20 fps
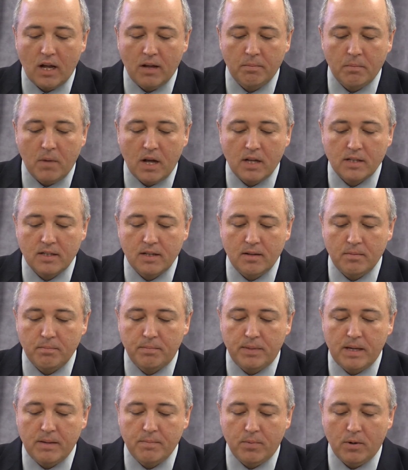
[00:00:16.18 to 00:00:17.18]
on Muslim
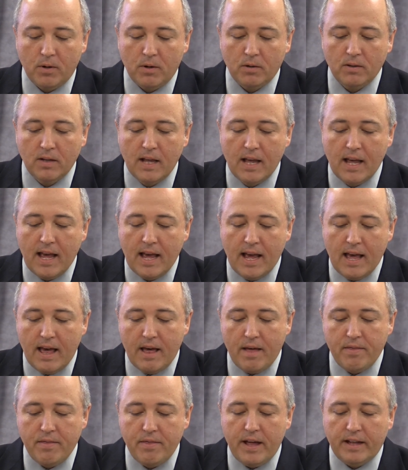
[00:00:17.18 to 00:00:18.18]
people
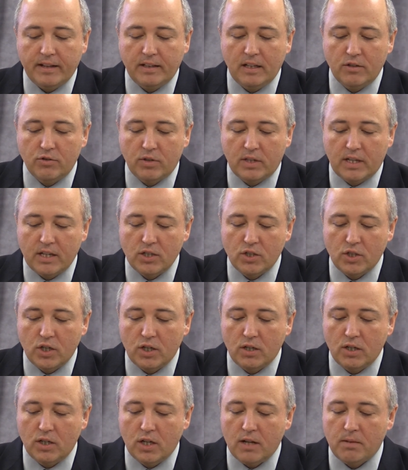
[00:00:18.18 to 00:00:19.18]
and that
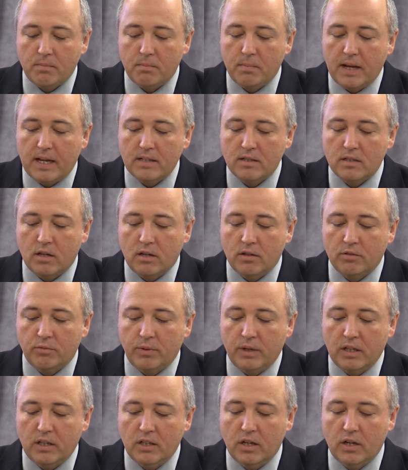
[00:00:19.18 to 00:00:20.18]
education not based on
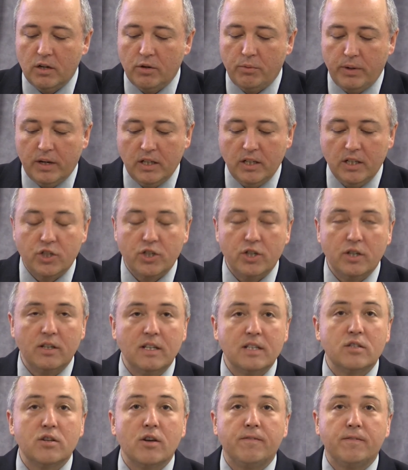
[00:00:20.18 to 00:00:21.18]

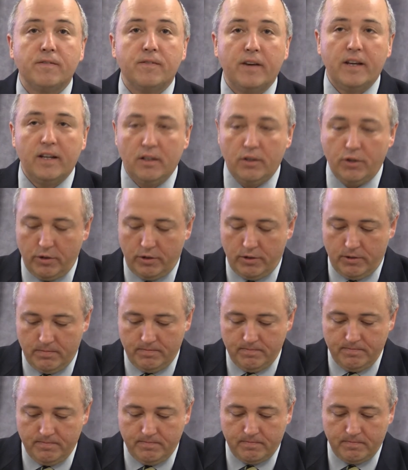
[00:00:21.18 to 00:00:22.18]
religion is a failure.
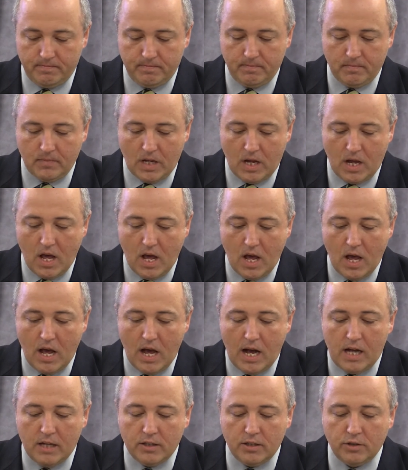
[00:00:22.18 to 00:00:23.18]

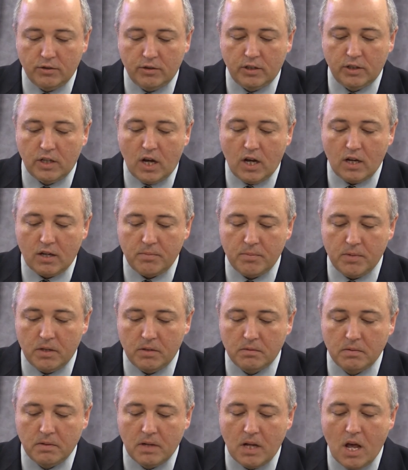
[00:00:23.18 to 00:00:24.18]
Another
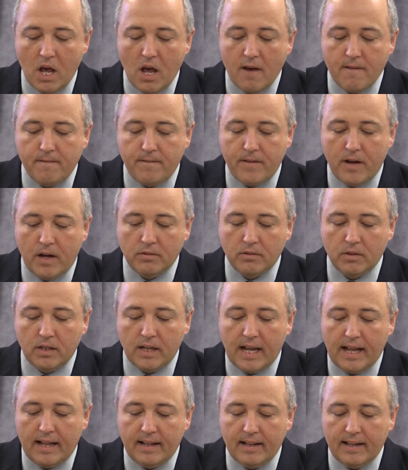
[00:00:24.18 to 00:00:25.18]
document found
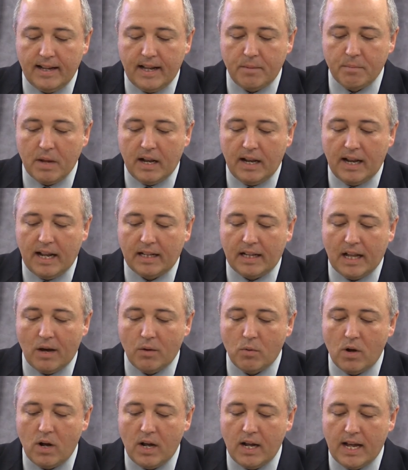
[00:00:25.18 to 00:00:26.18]
and named La
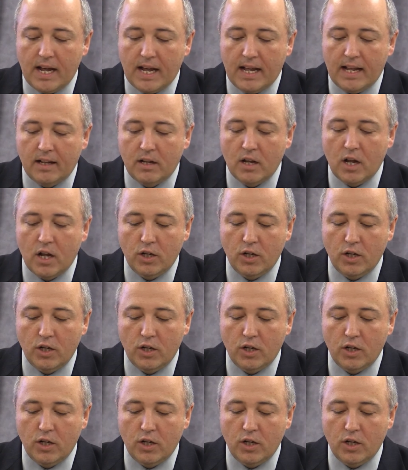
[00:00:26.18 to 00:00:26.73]
Dawa and